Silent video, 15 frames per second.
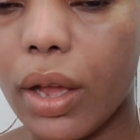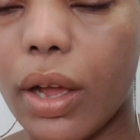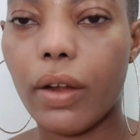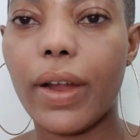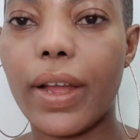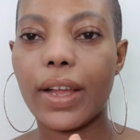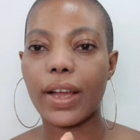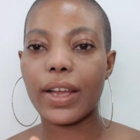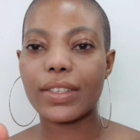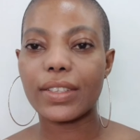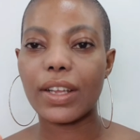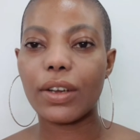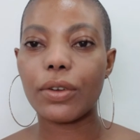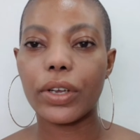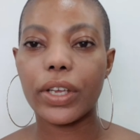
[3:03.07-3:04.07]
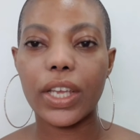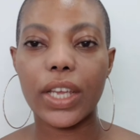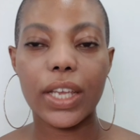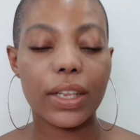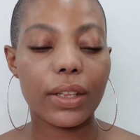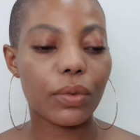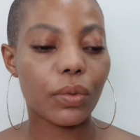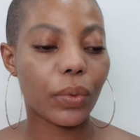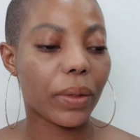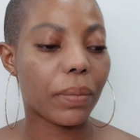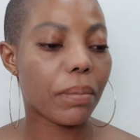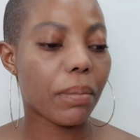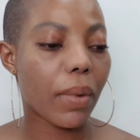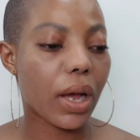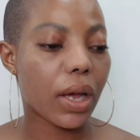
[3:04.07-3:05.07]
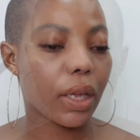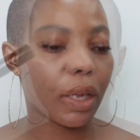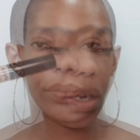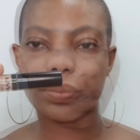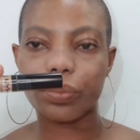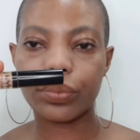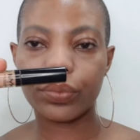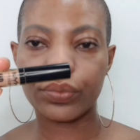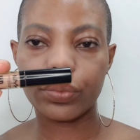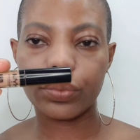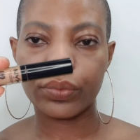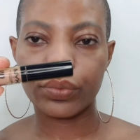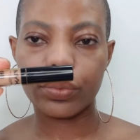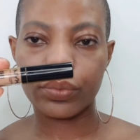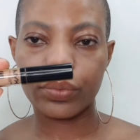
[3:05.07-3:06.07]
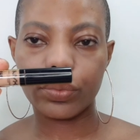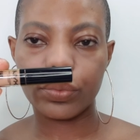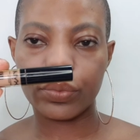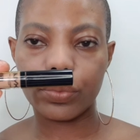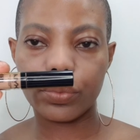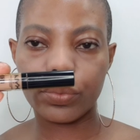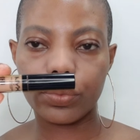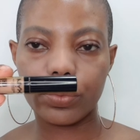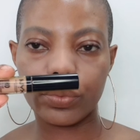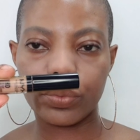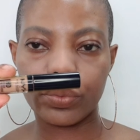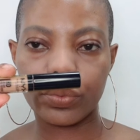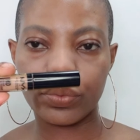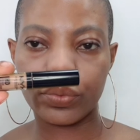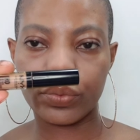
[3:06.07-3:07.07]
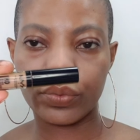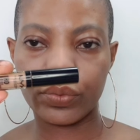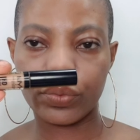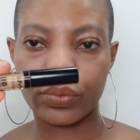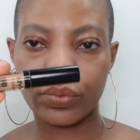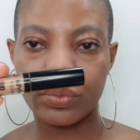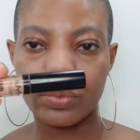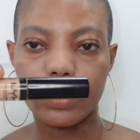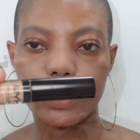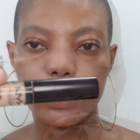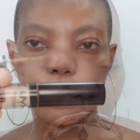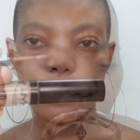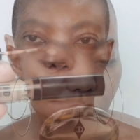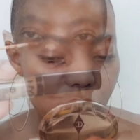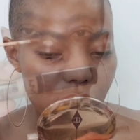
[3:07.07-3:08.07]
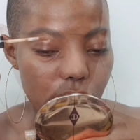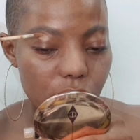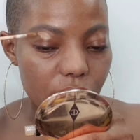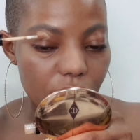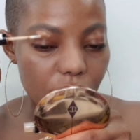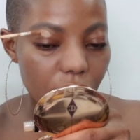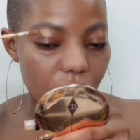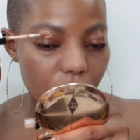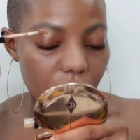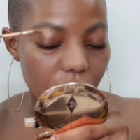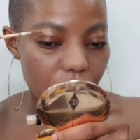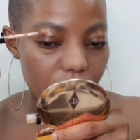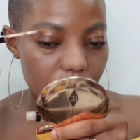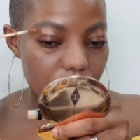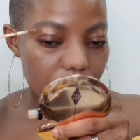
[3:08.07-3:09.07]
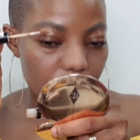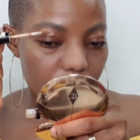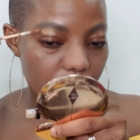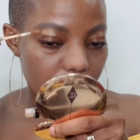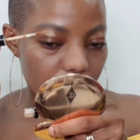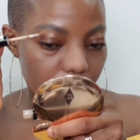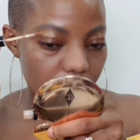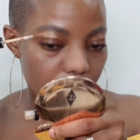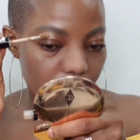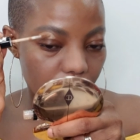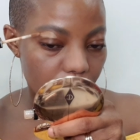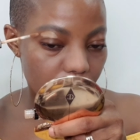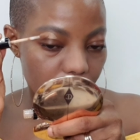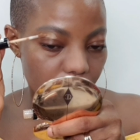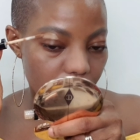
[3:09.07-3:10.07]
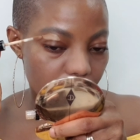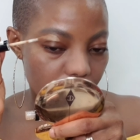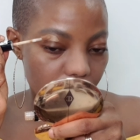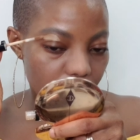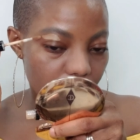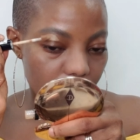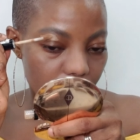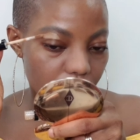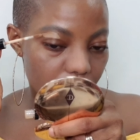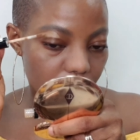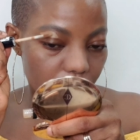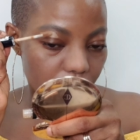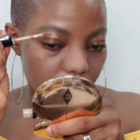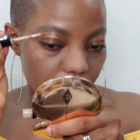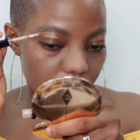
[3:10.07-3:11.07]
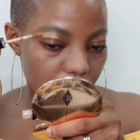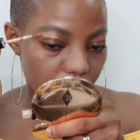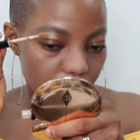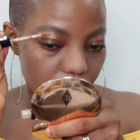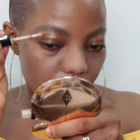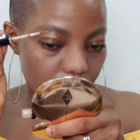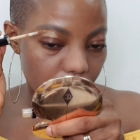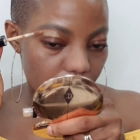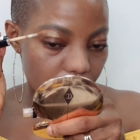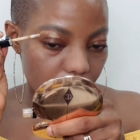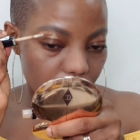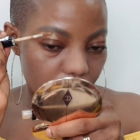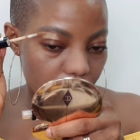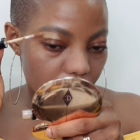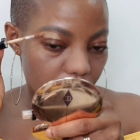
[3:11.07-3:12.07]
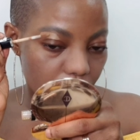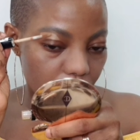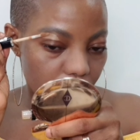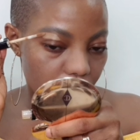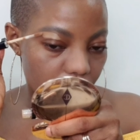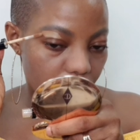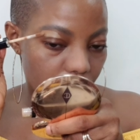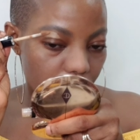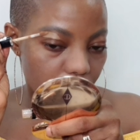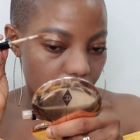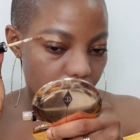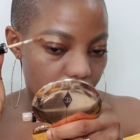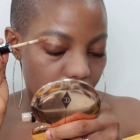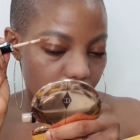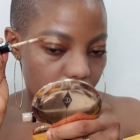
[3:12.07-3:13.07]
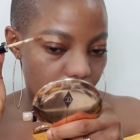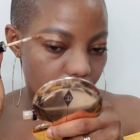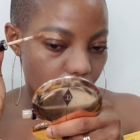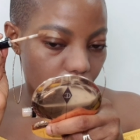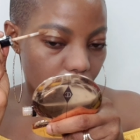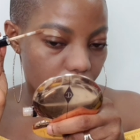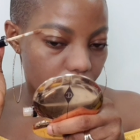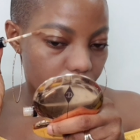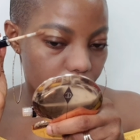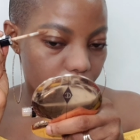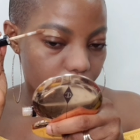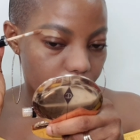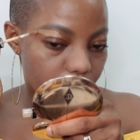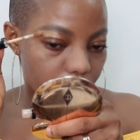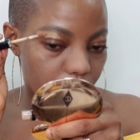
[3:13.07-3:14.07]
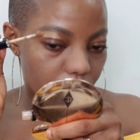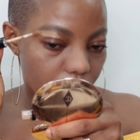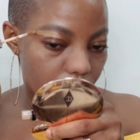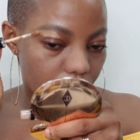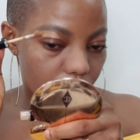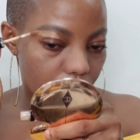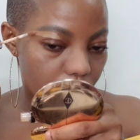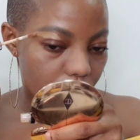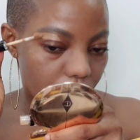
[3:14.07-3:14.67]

Alright guys, now going in with my concealer. I like to go in with the NYX HD Studio in the shade CW7. This is a cool tone concealer.